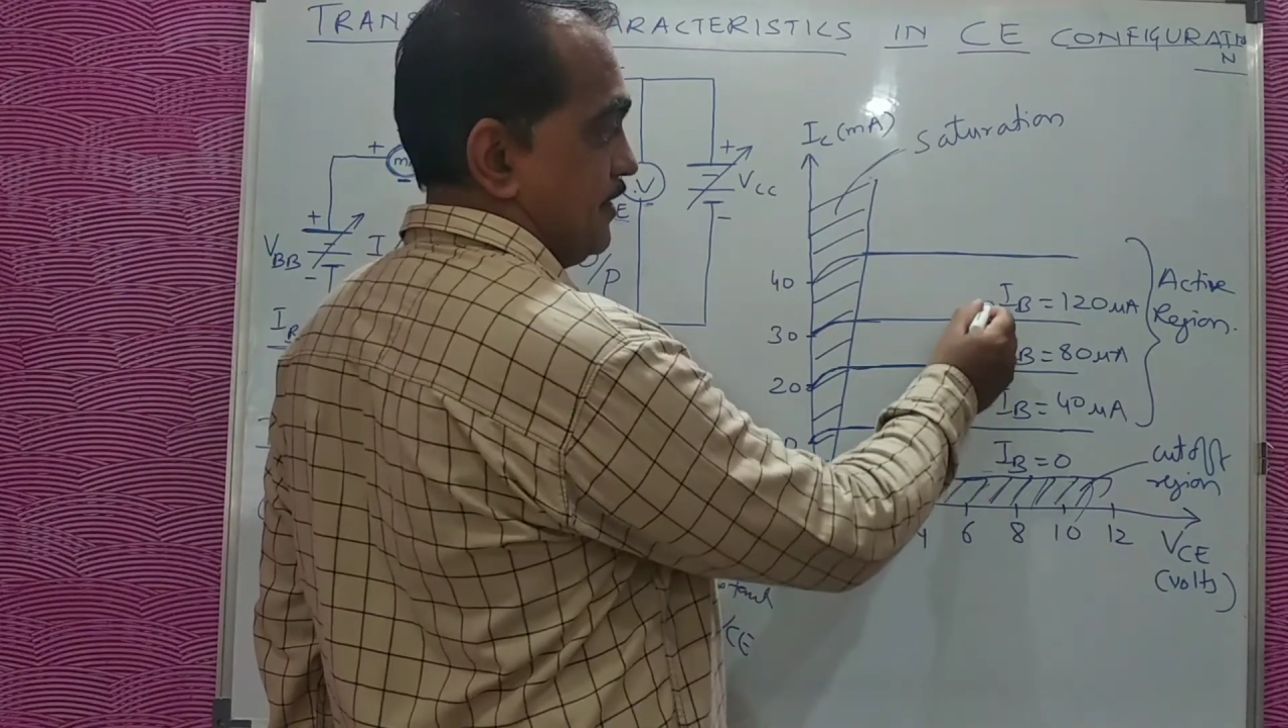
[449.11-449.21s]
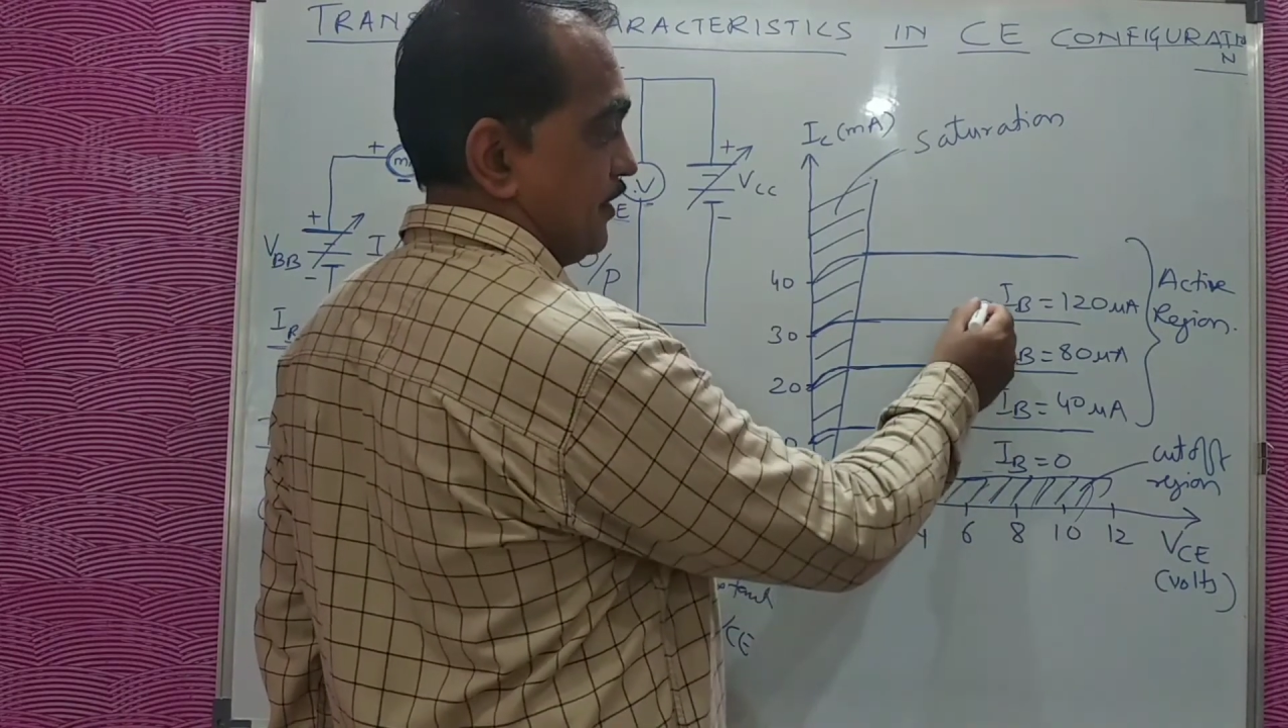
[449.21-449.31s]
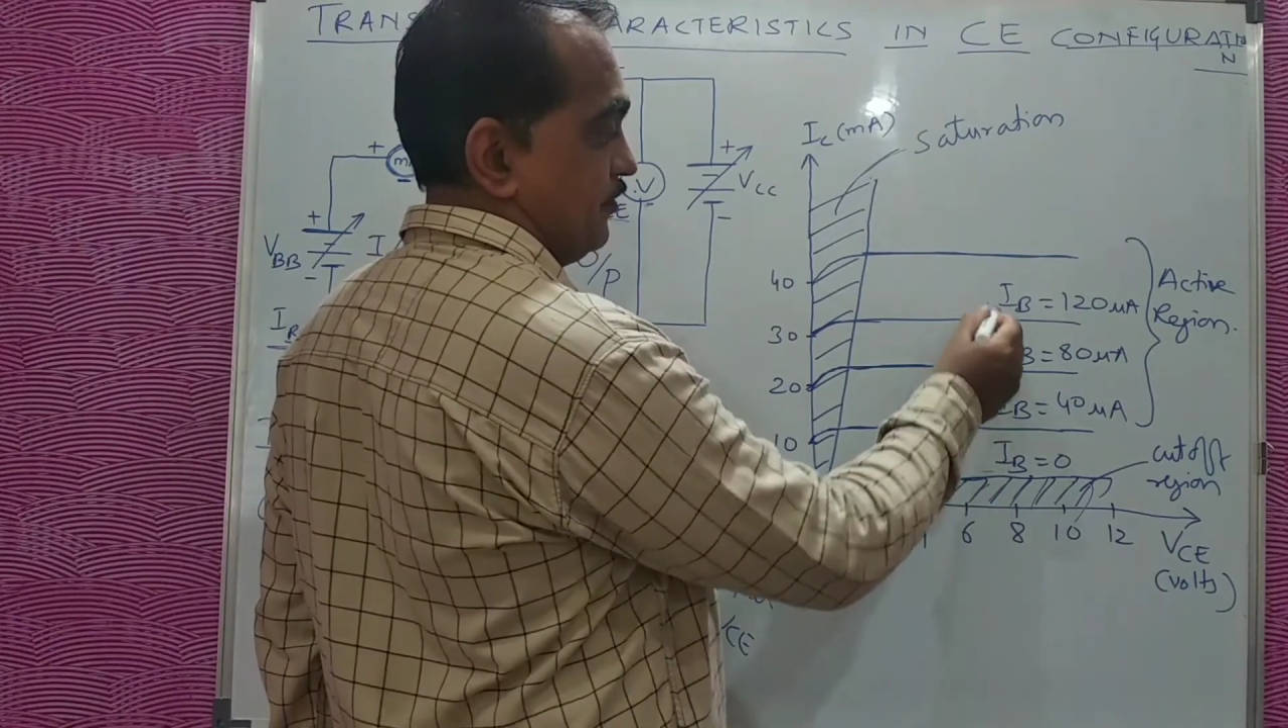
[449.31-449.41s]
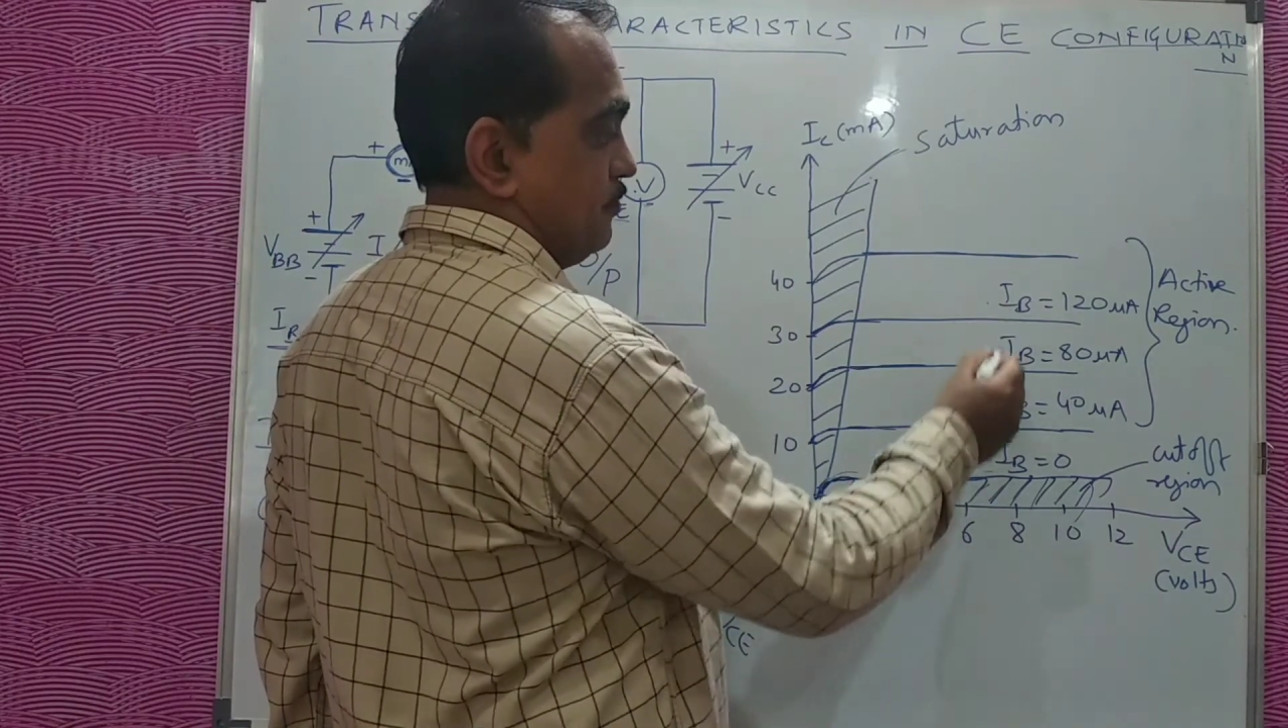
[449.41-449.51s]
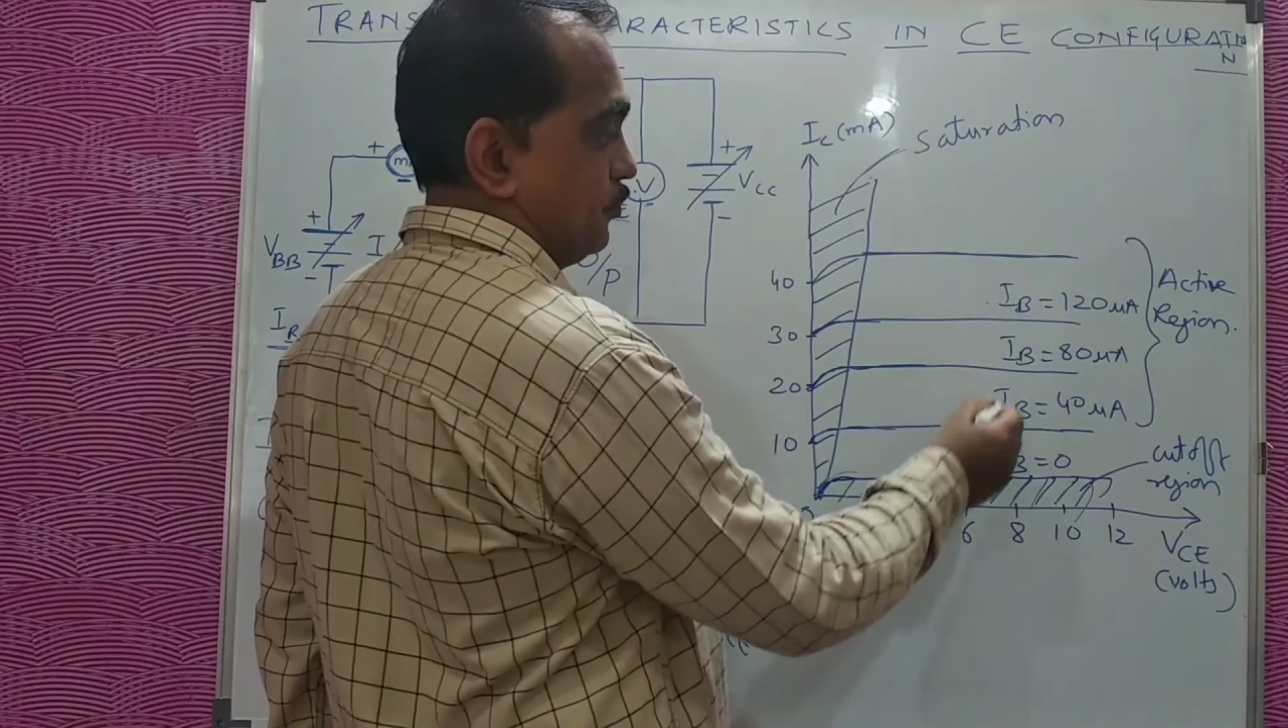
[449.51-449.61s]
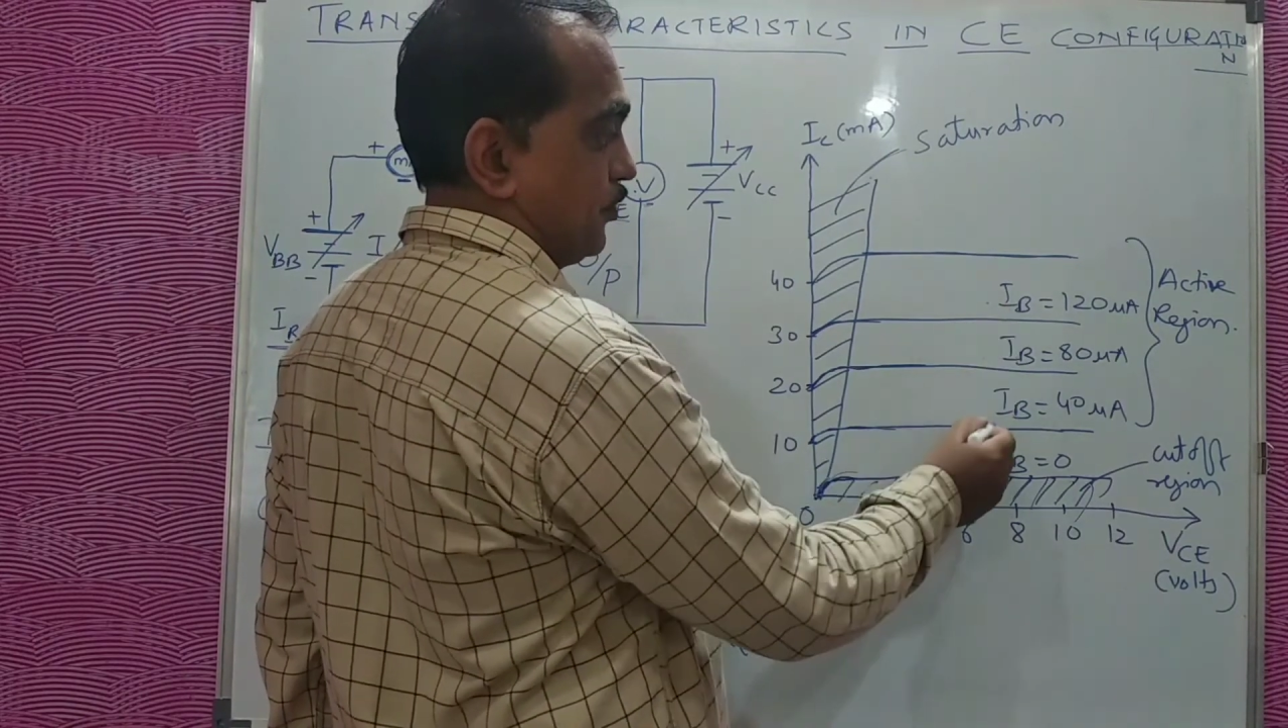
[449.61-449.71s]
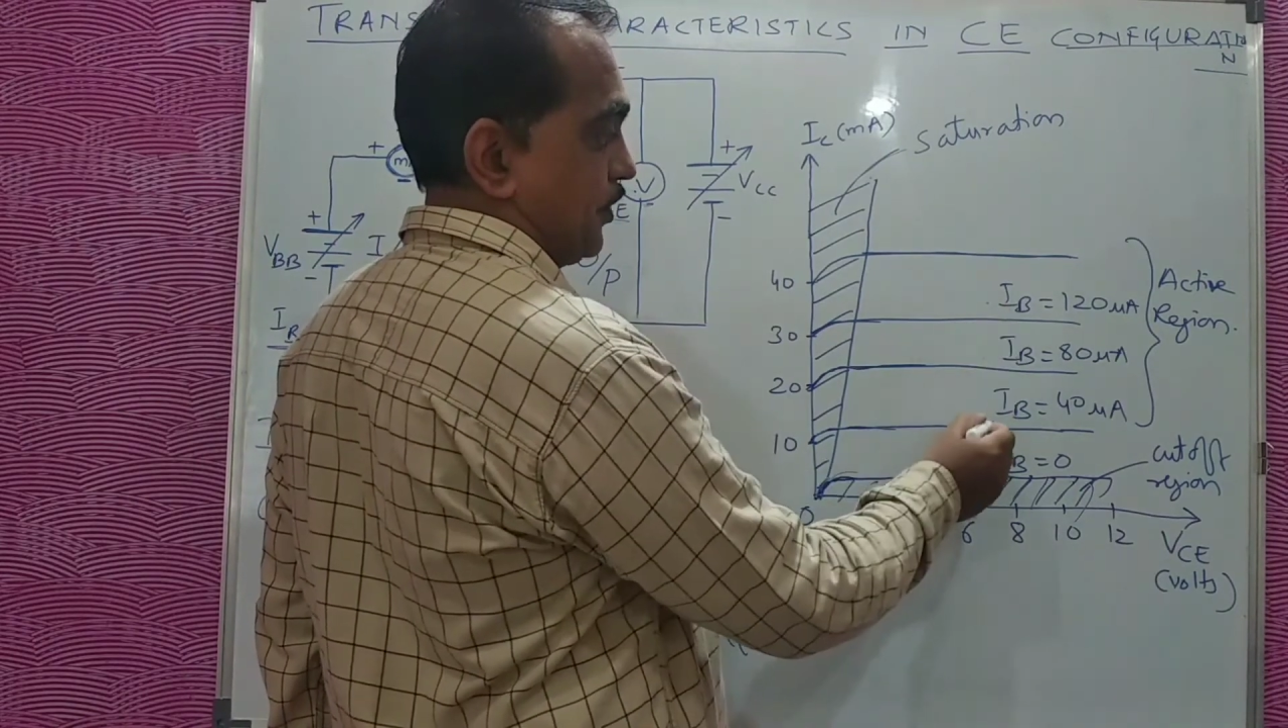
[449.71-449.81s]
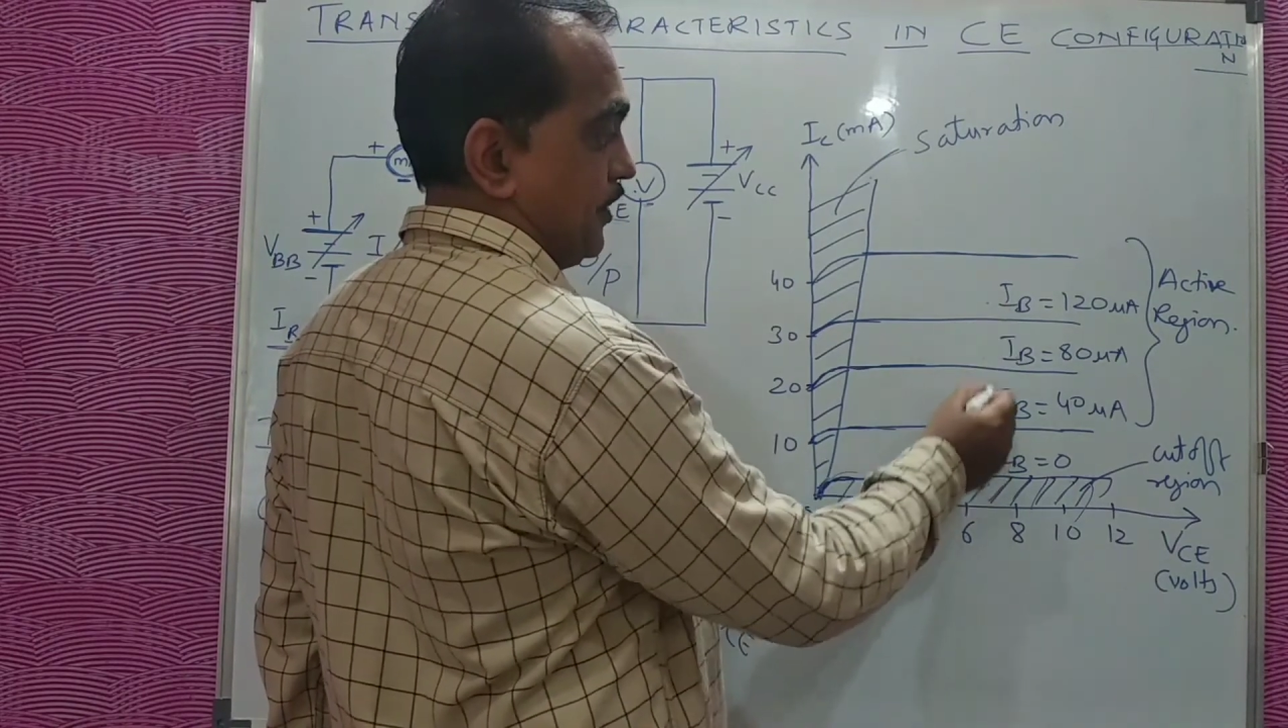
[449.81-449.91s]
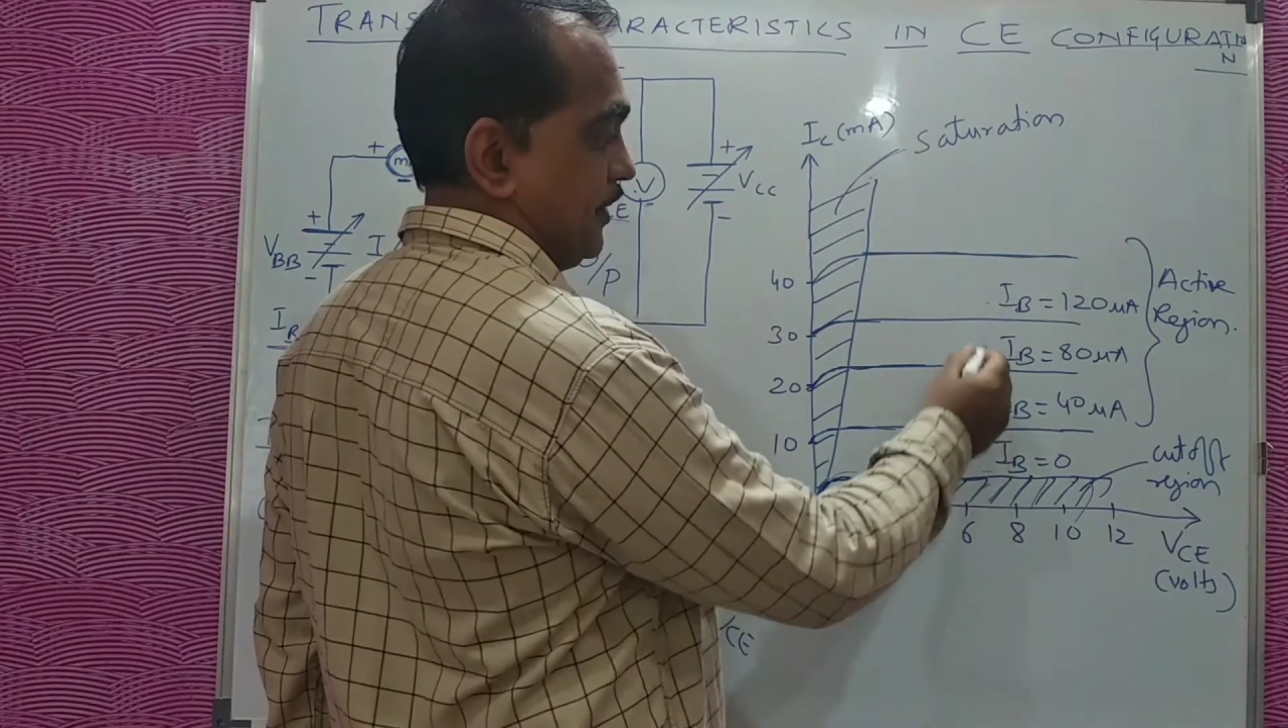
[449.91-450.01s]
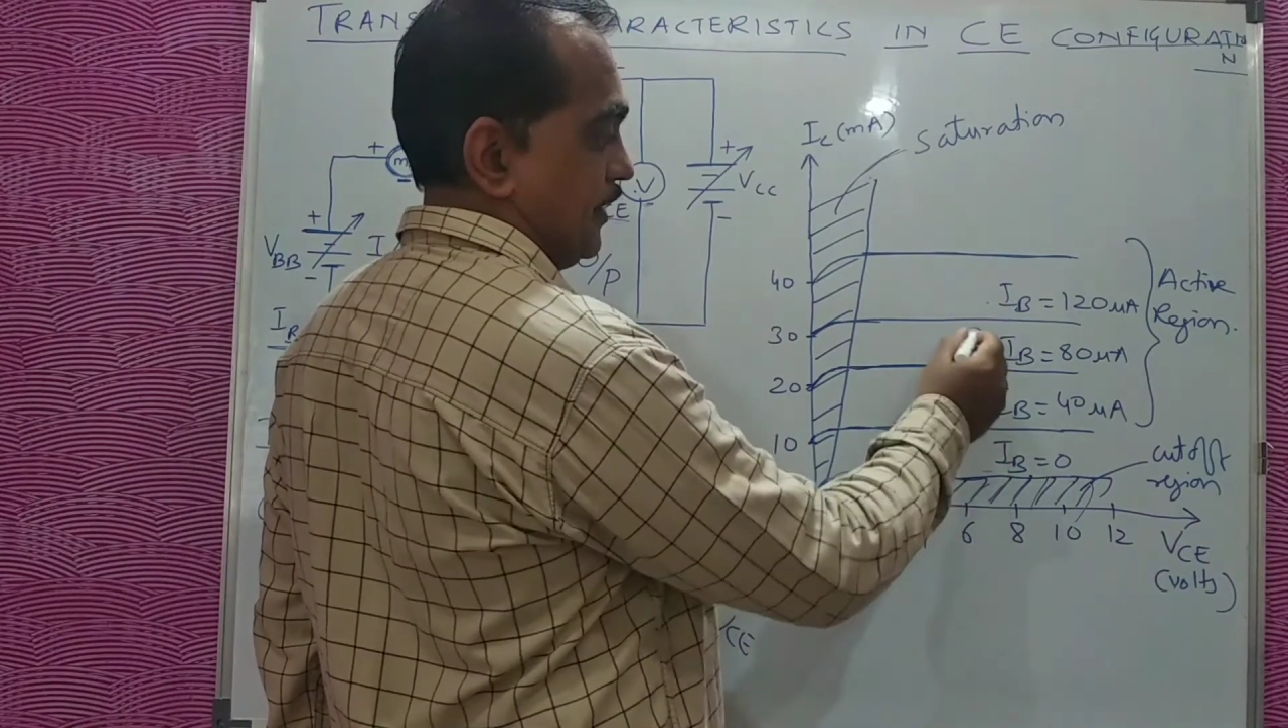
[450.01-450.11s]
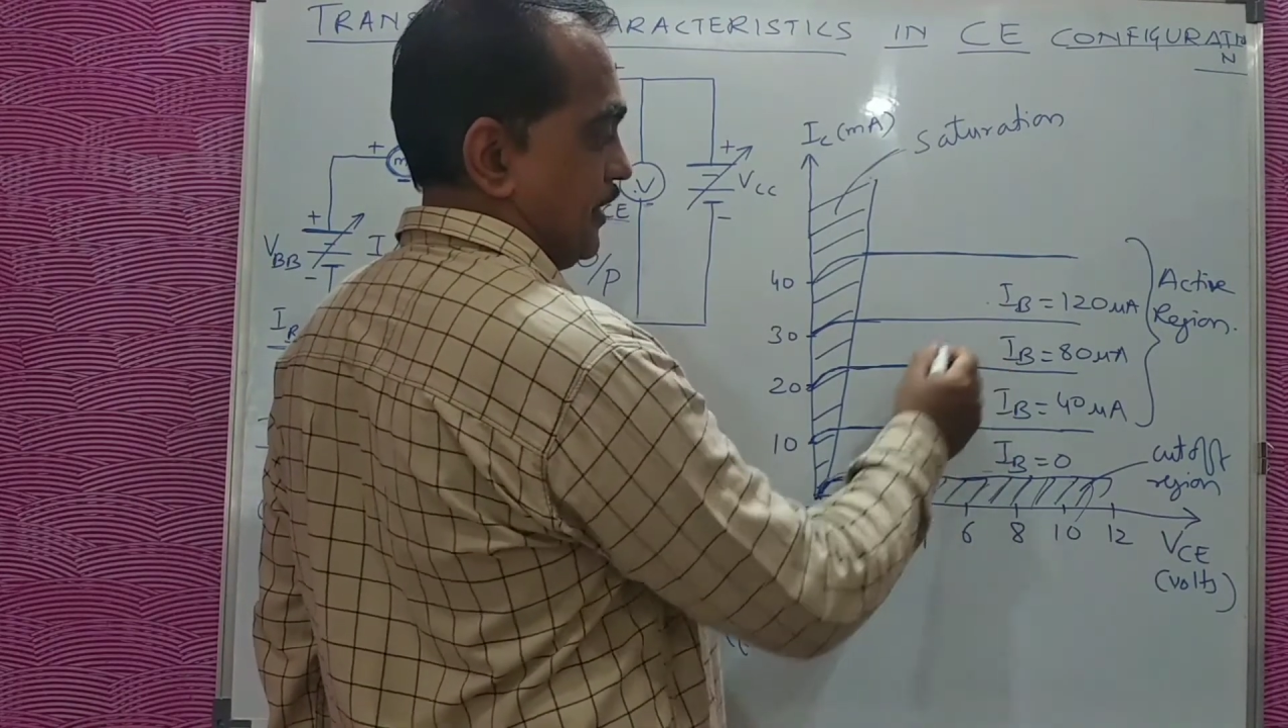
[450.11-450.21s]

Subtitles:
that is input current,